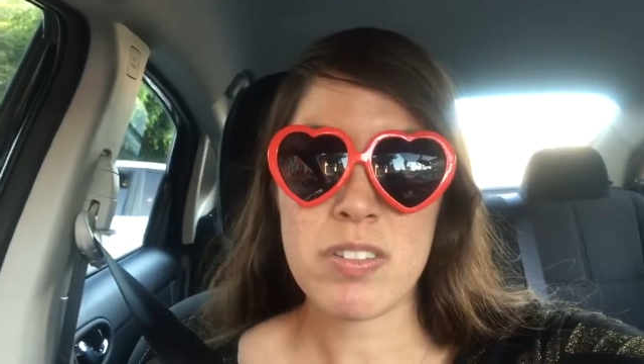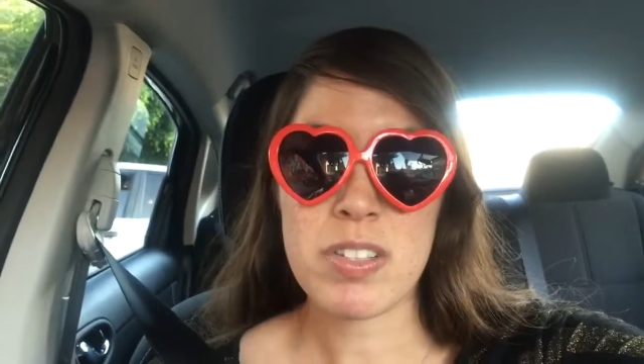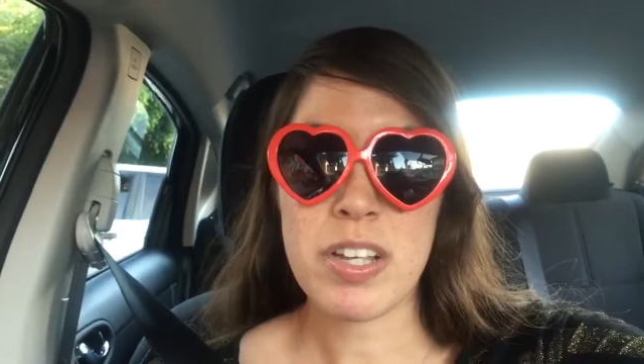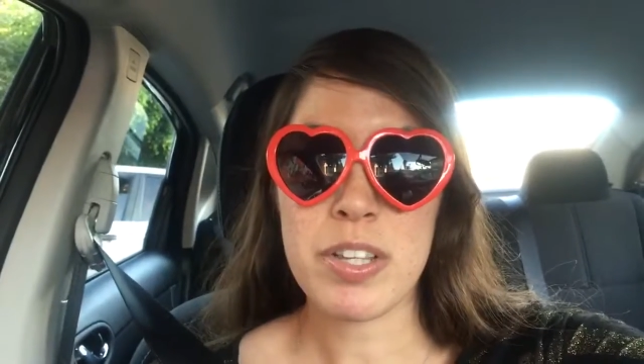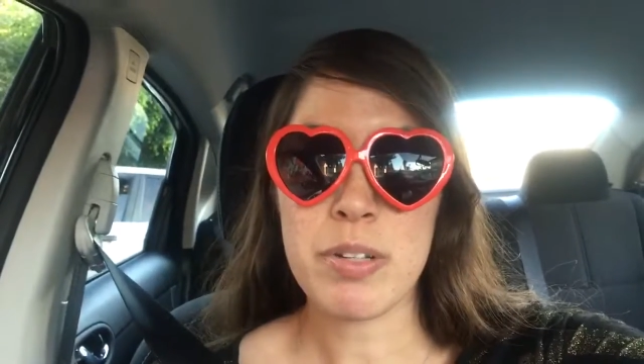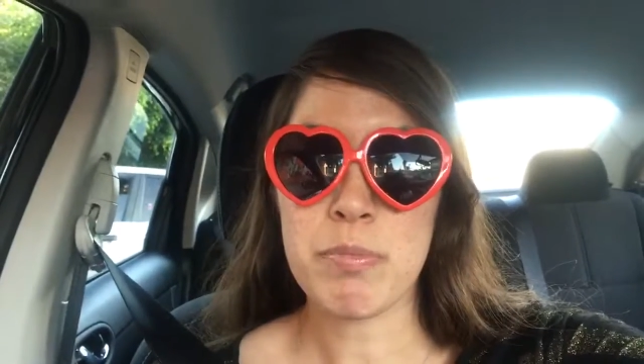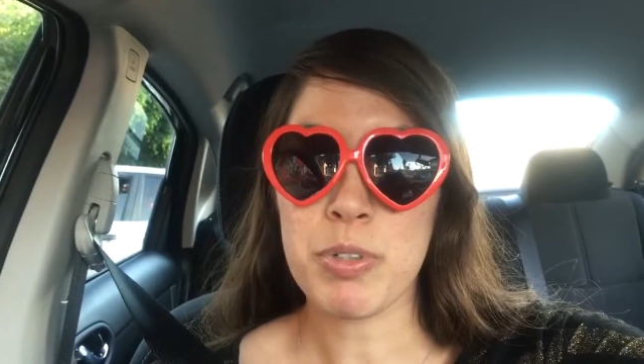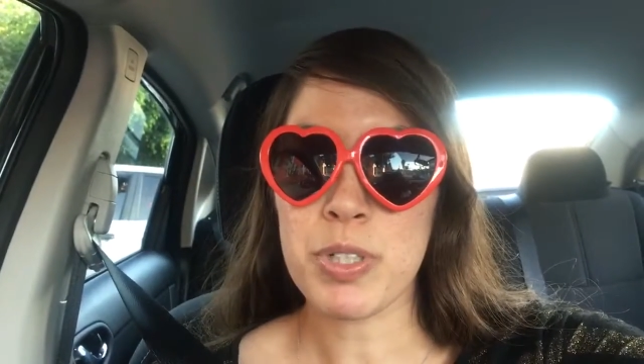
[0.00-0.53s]
sell
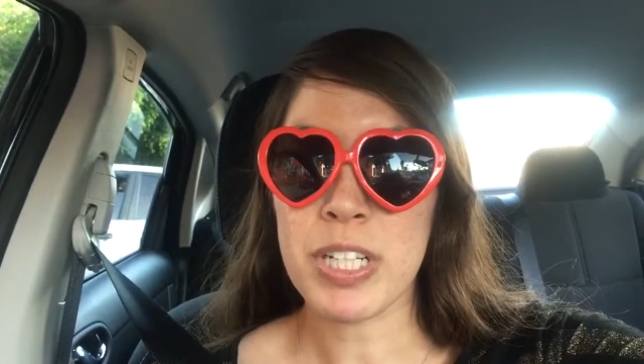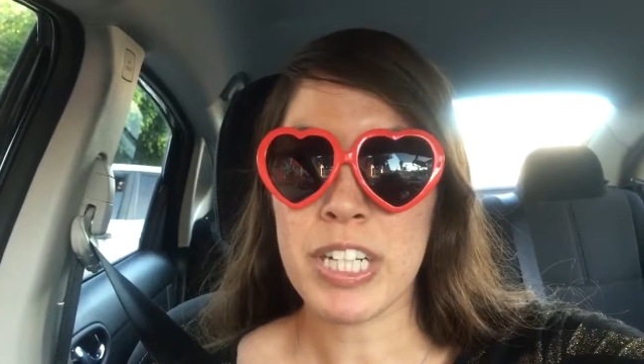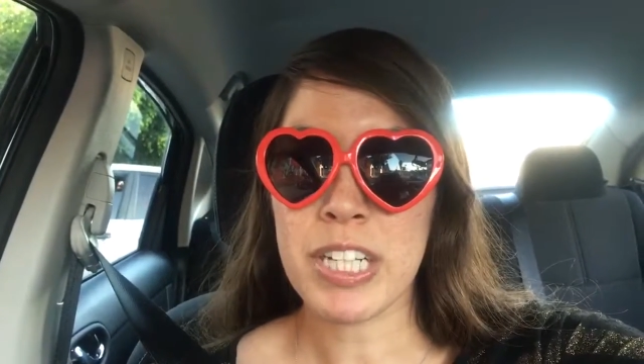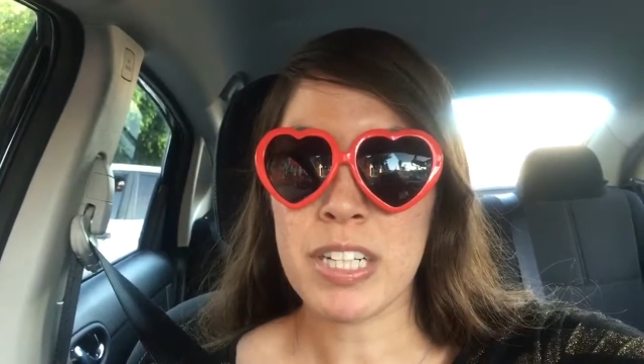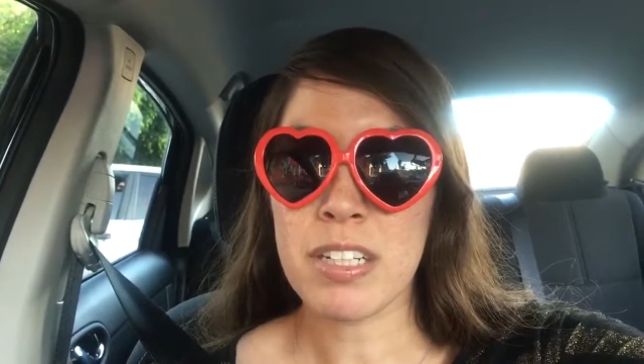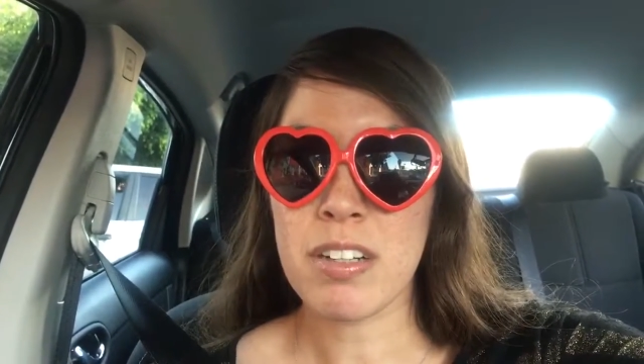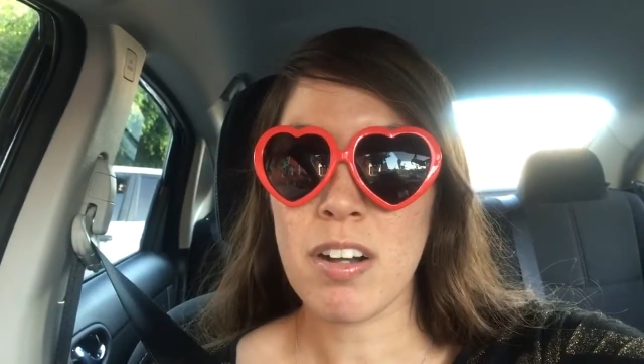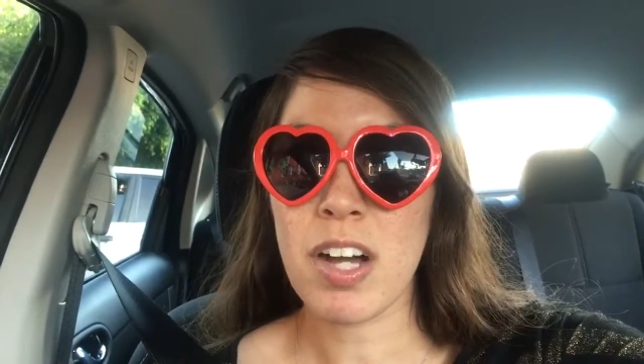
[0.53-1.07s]
their mole
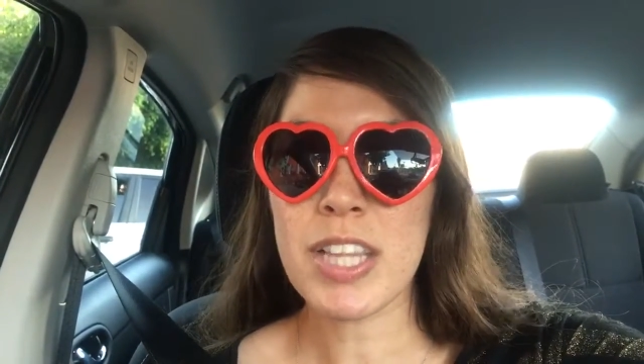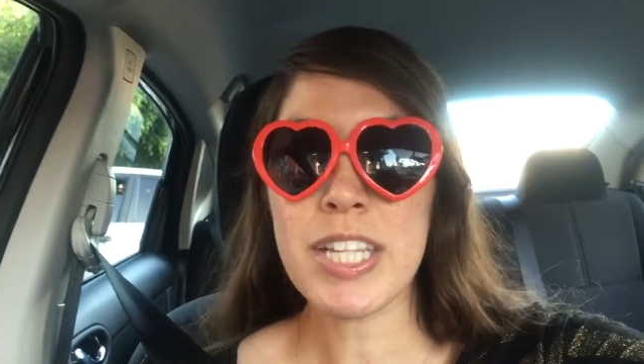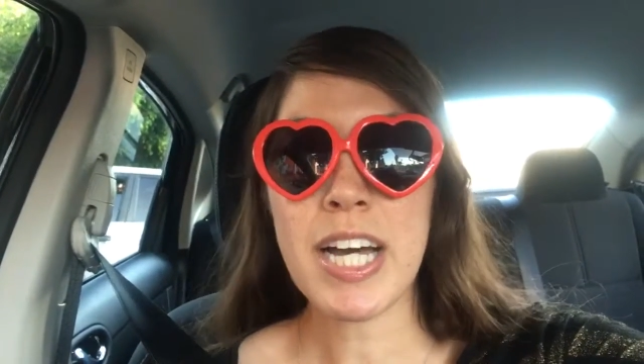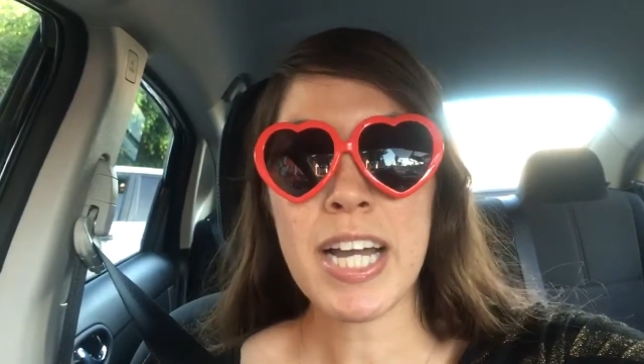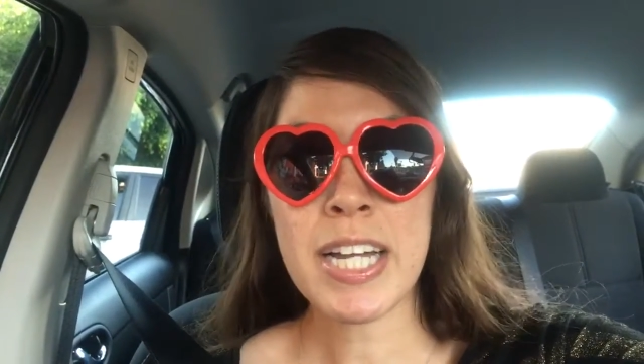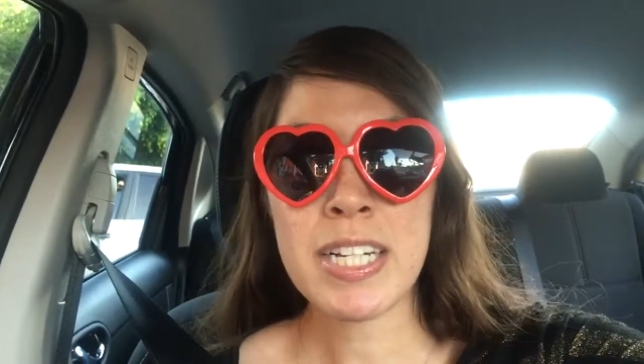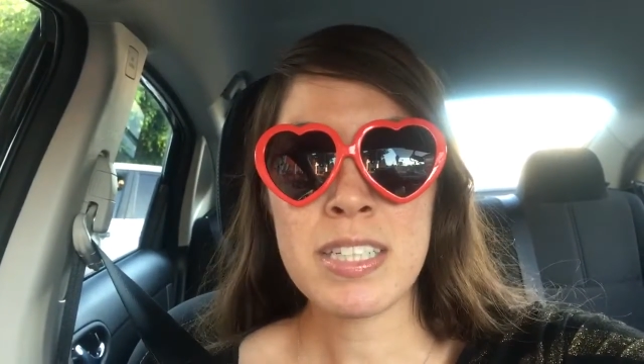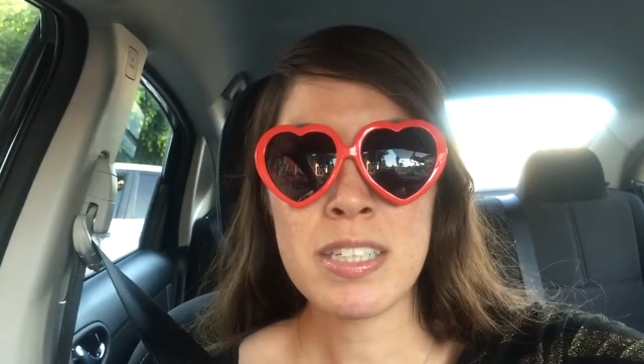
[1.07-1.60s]

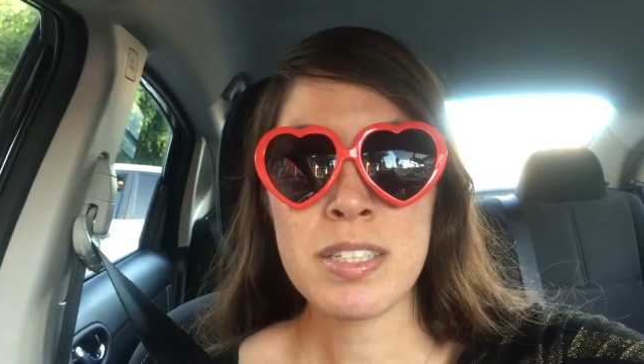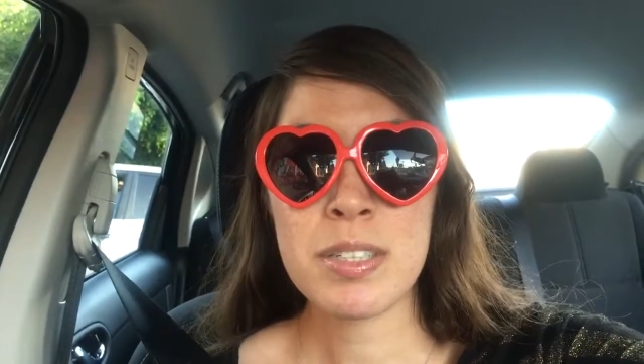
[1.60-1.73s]
online,